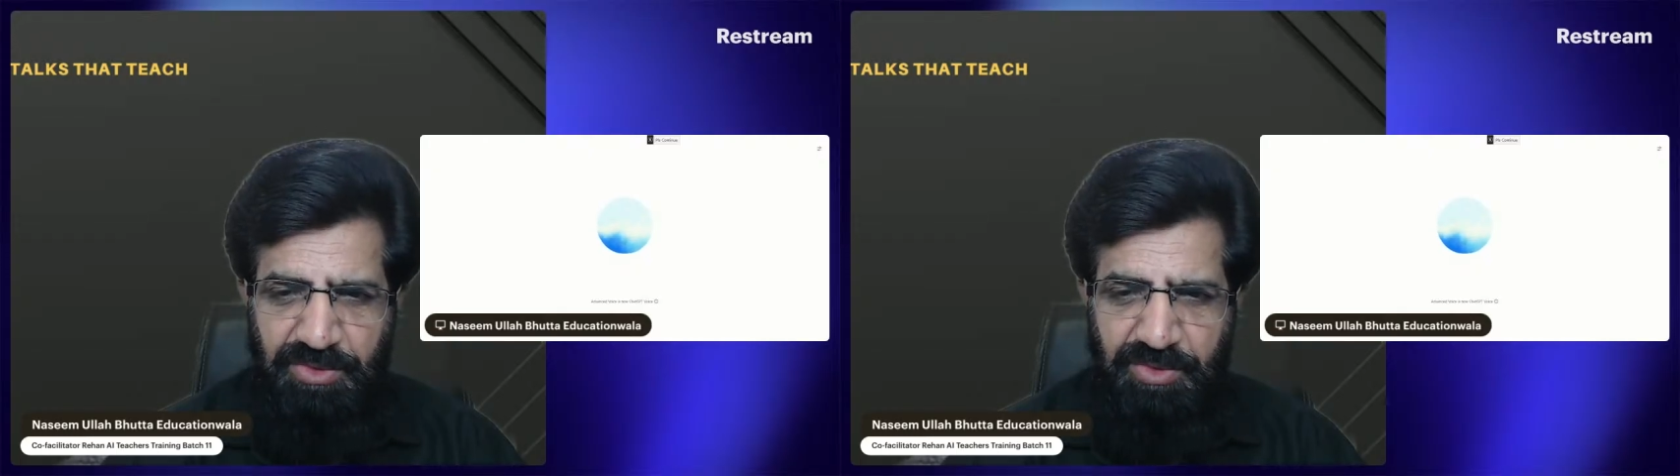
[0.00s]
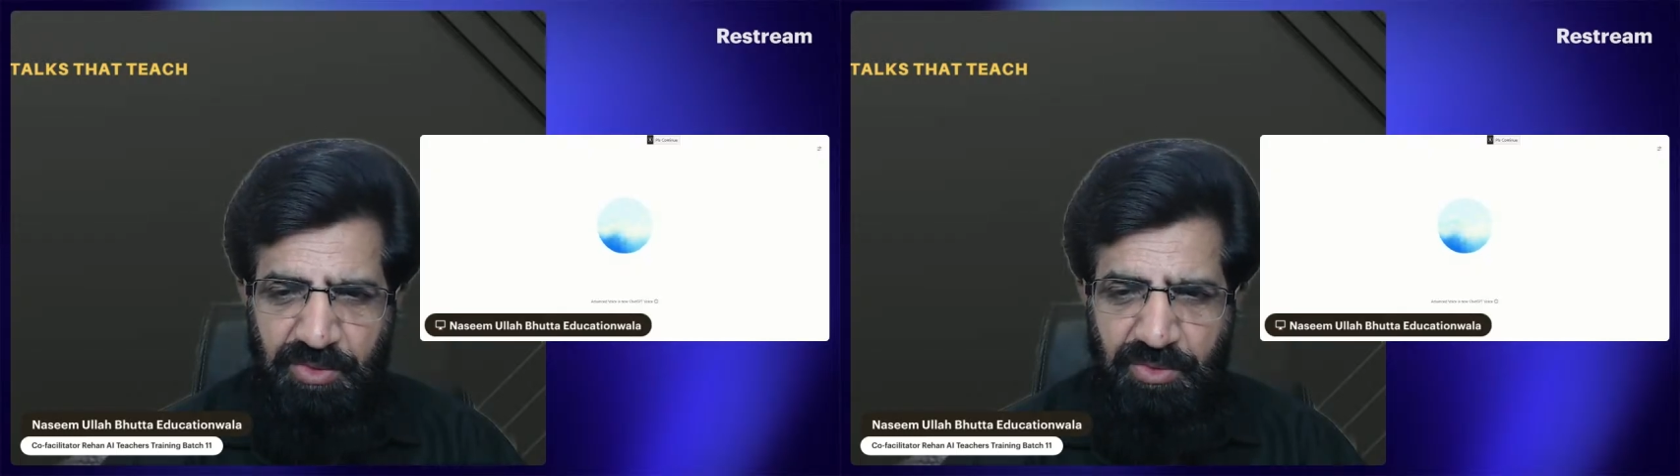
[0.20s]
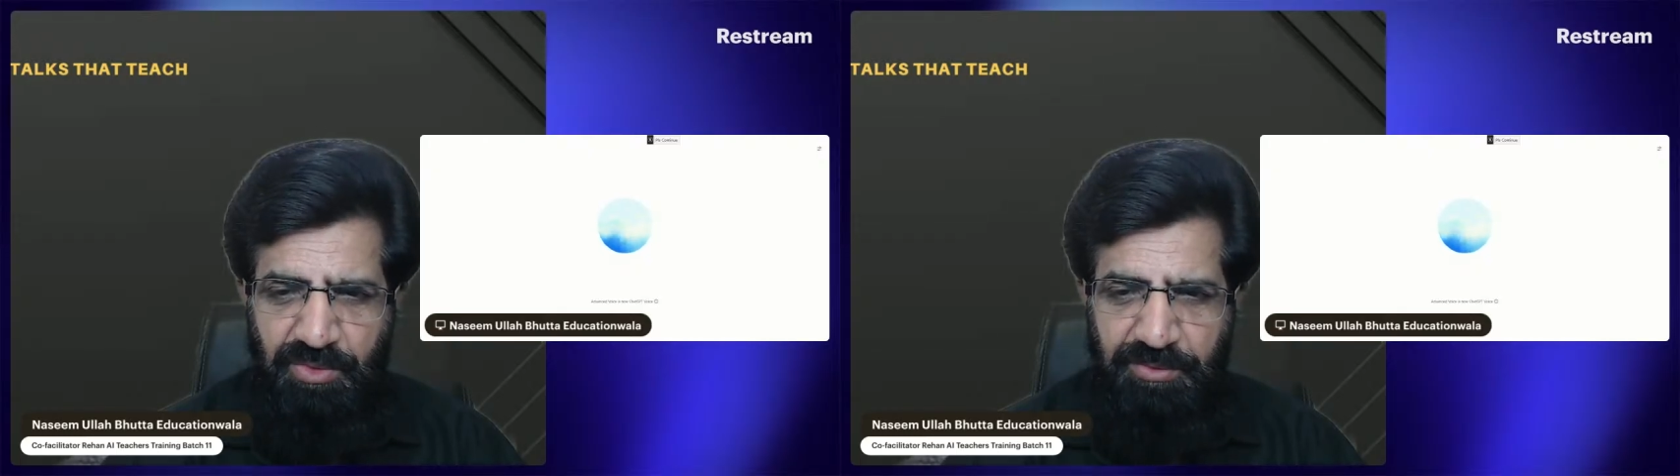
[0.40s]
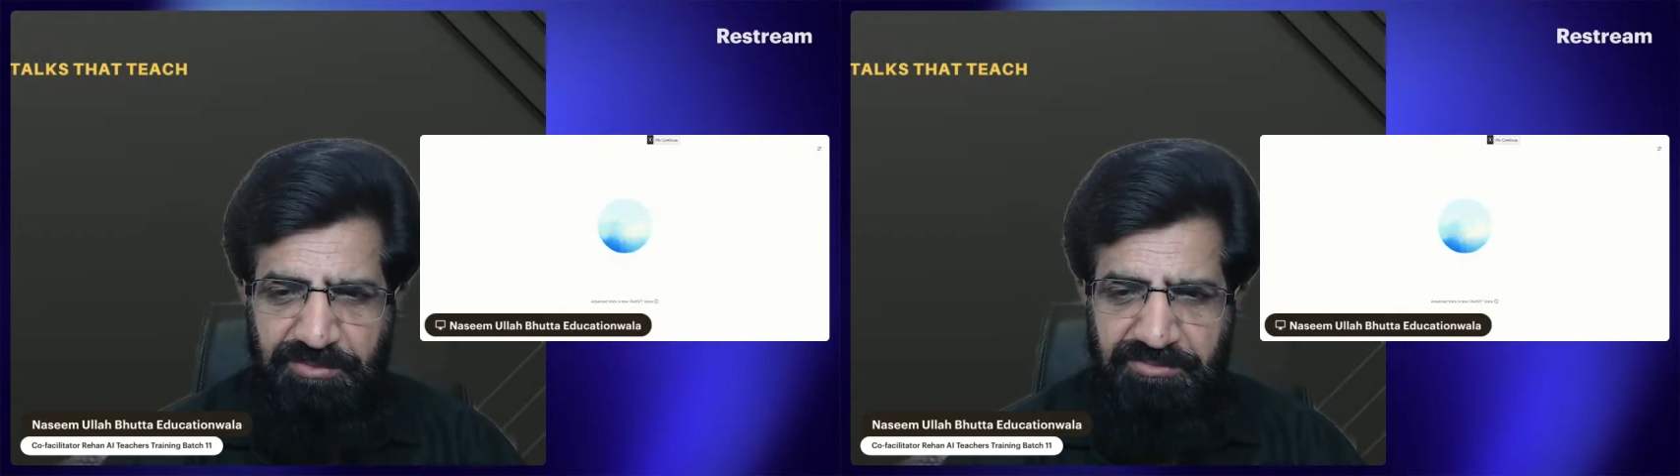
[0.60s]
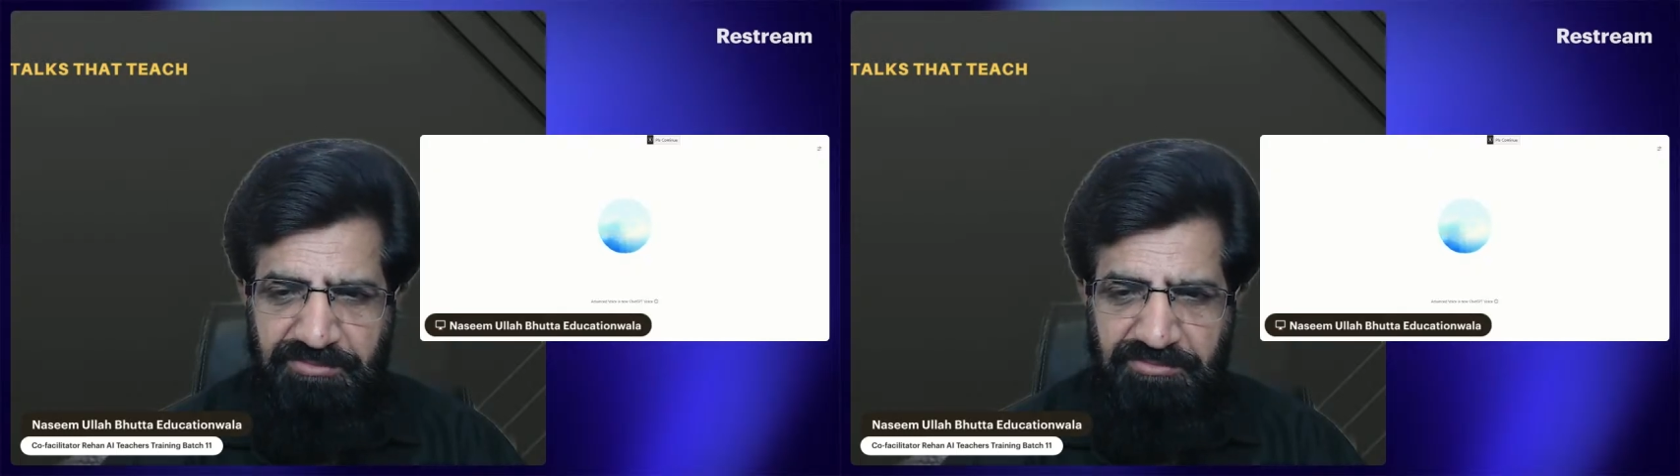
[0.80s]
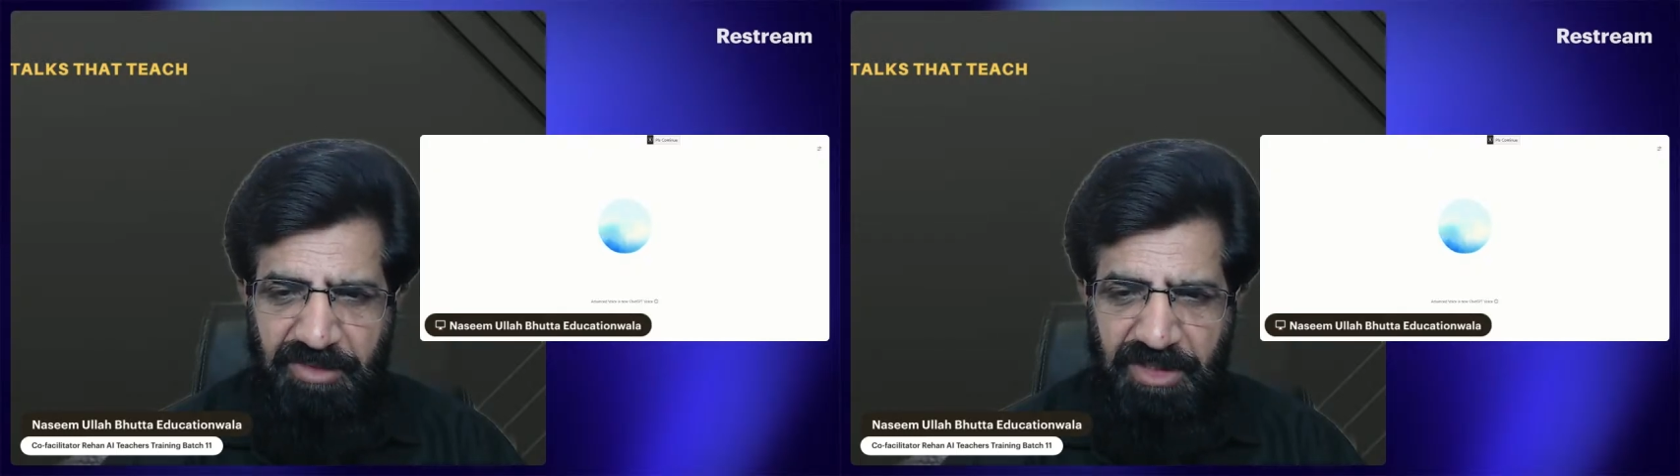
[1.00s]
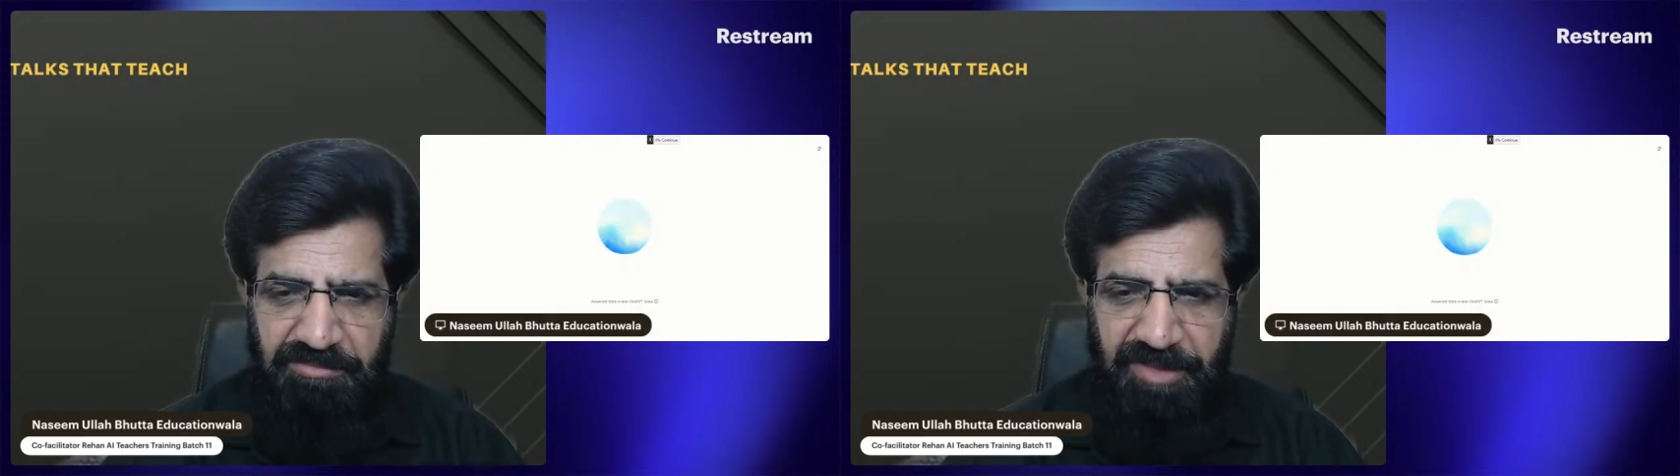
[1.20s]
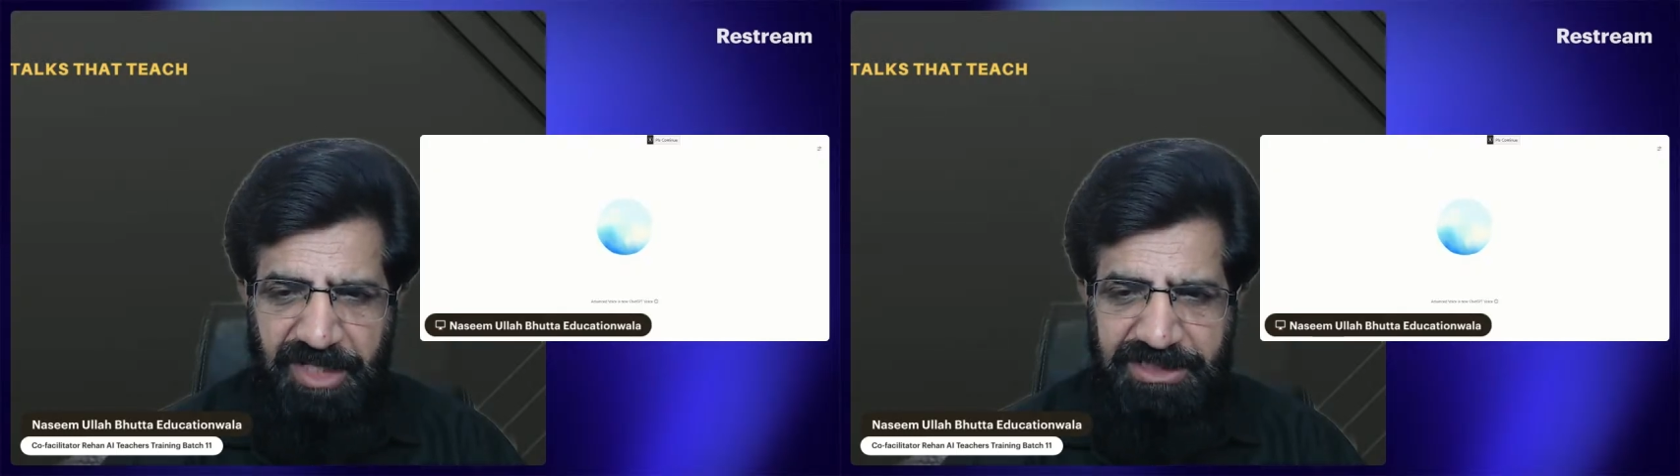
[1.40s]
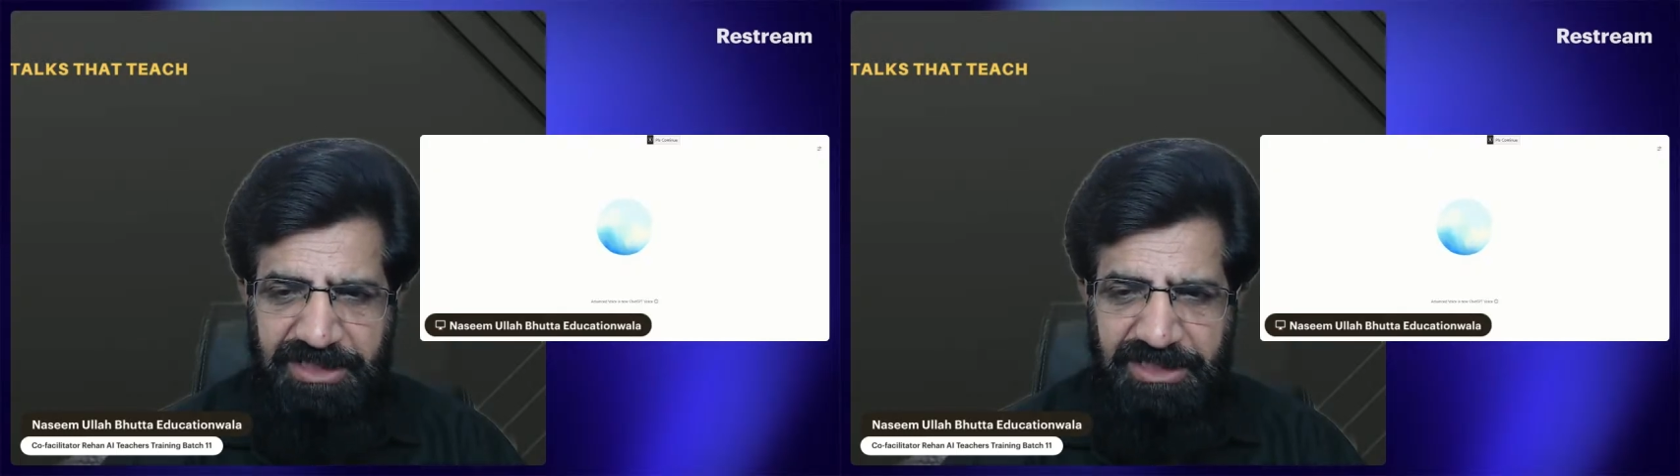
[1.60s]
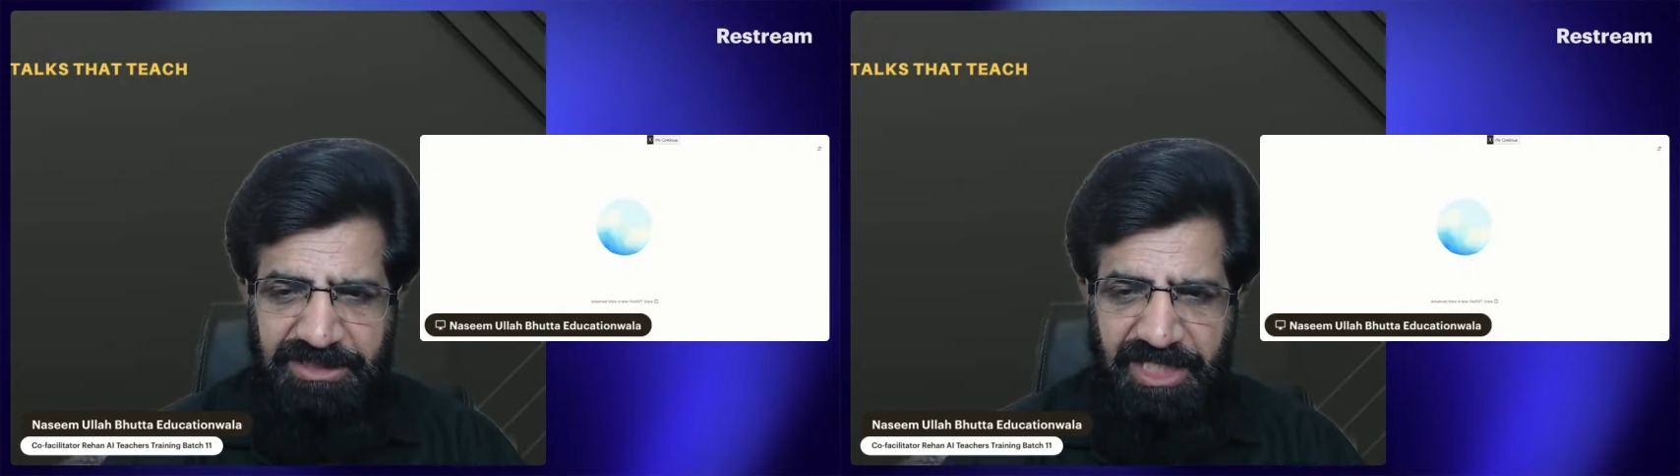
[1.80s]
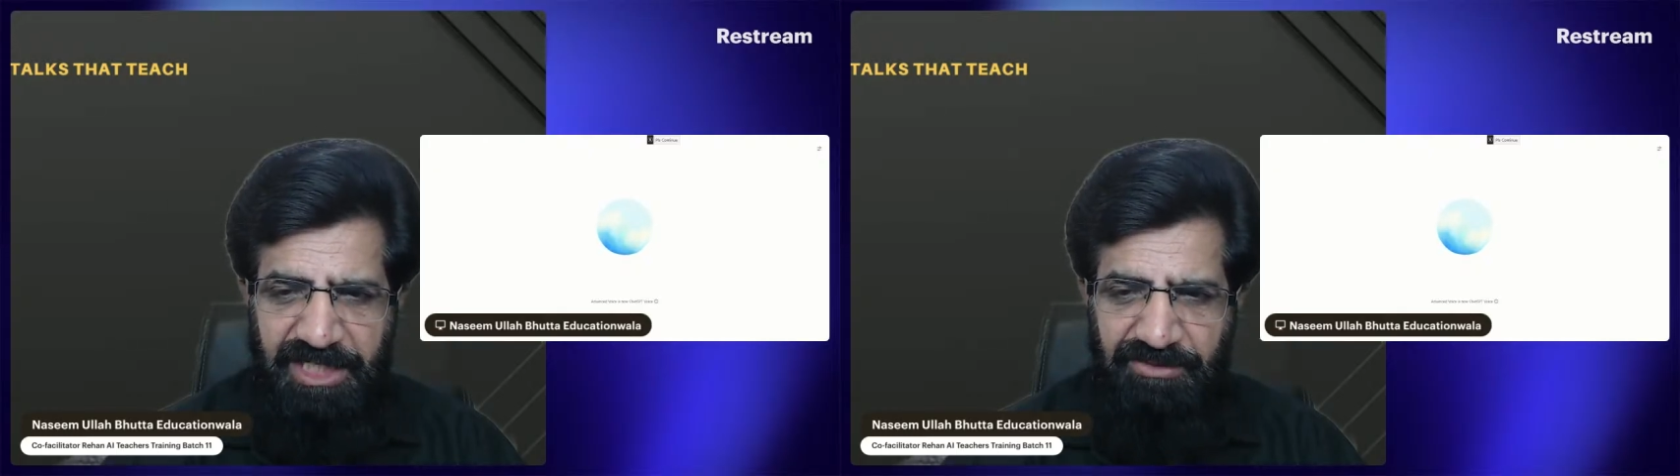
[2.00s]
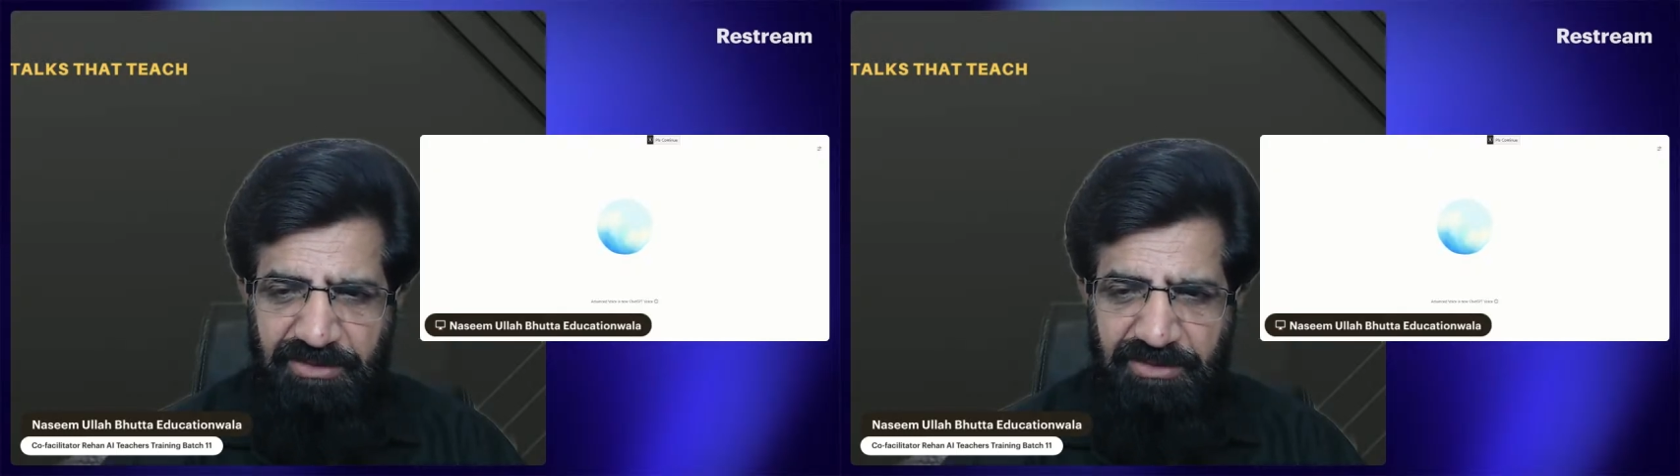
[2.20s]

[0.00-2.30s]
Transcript: who might not have